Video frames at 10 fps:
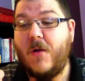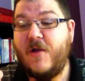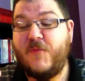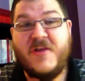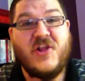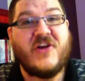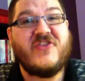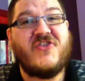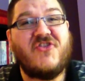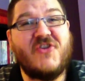if we look
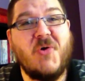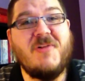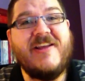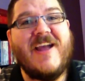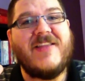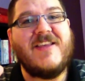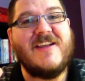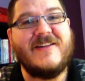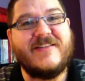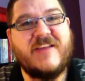solely at the
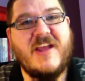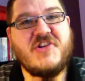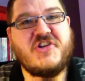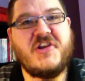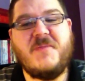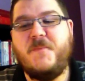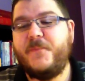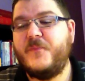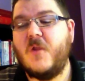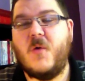intention
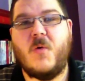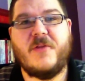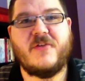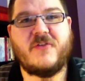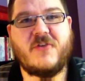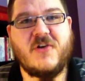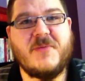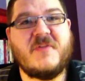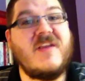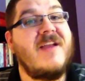or the
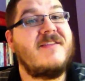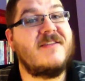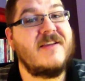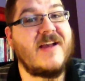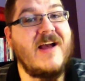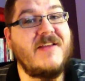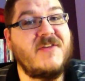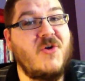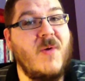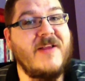circumstances, the
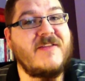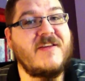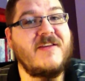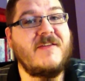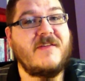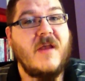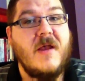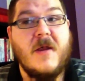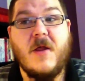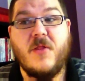consequences,
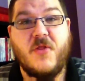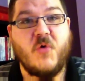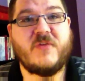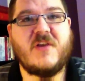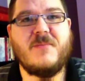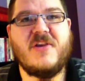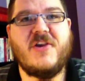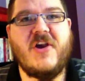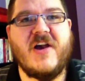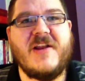those can be
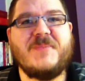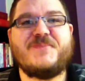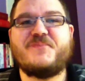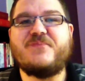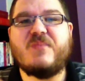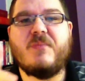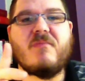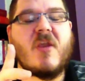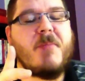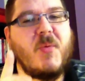good.
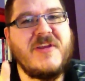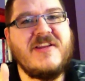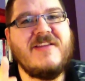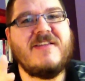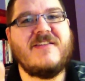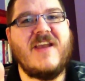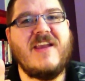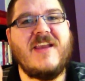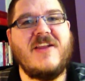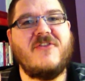But we need to
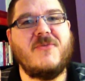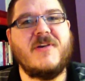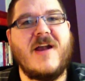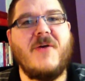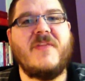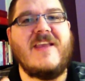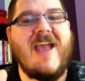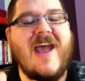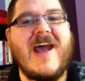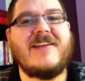take into account the
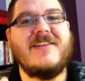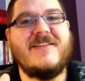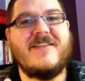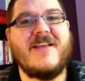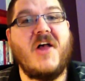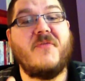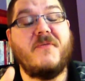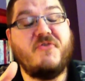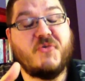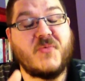act itself
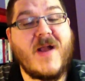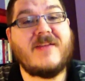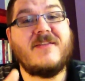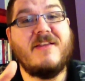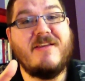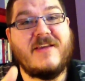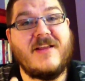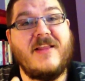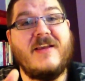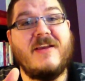of directly
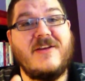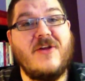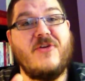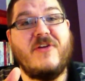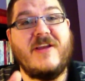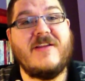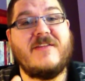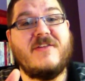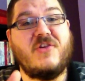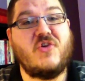killing another
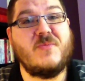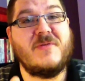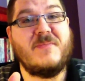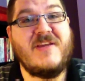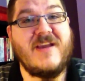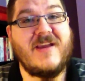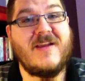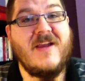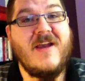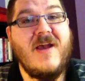innocent human
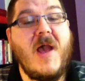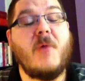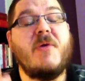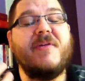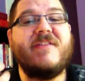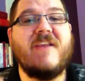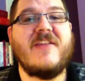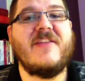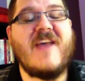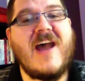being. And we would say
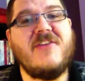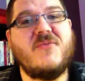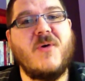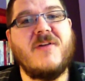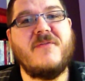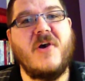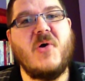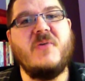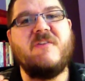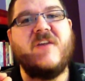that that is one of
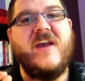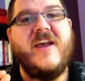those